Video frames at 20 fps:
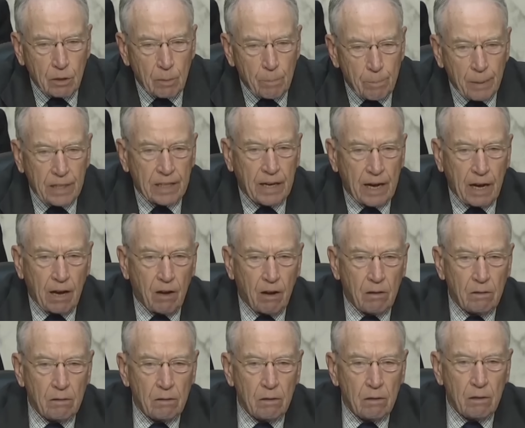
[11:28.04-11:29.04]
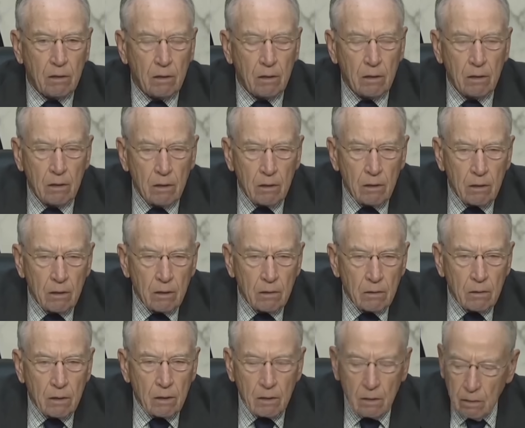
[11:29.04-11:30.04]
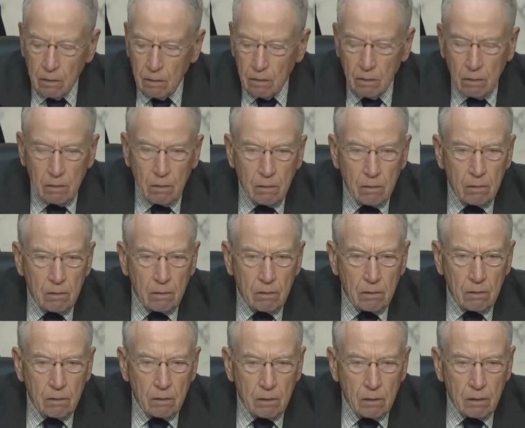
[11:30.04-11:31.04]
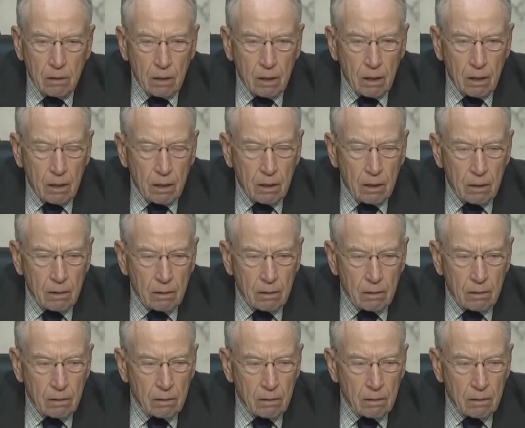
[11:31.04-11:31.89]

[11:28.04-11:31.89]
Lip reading: watched him talk over us, and you've never once criticized him for us